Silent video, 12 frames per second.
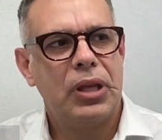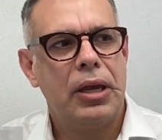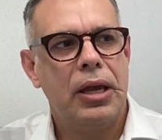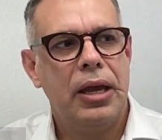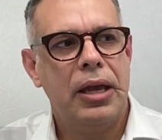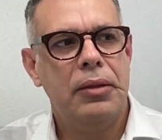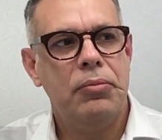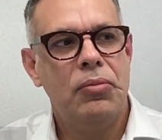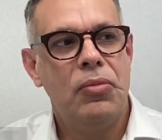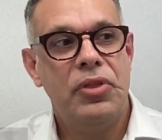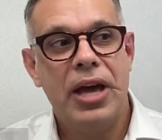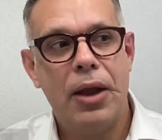
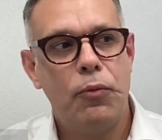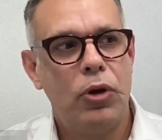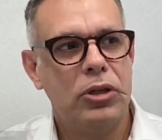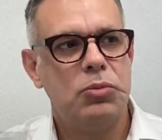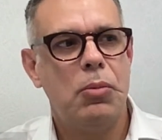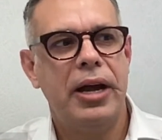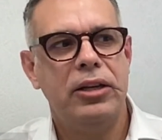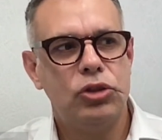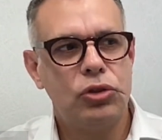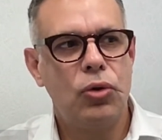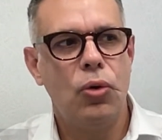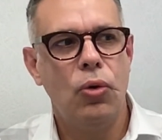And that was my
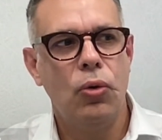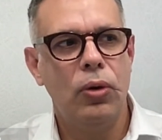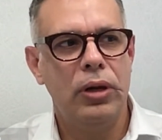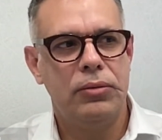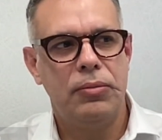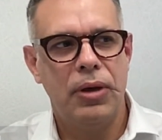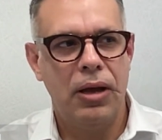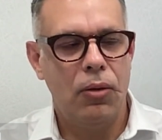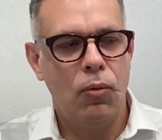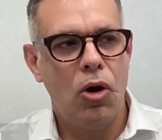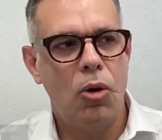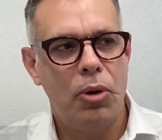school at
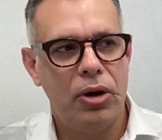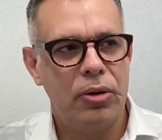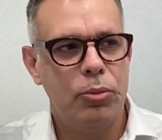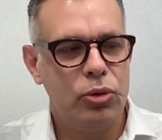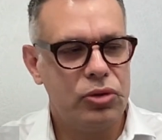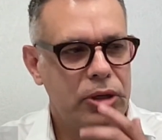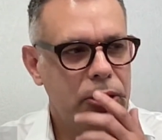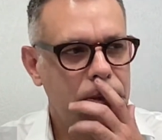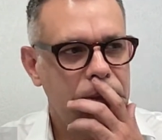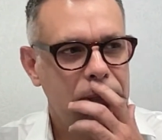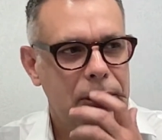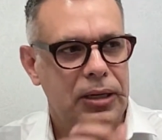Walmart in Brazil.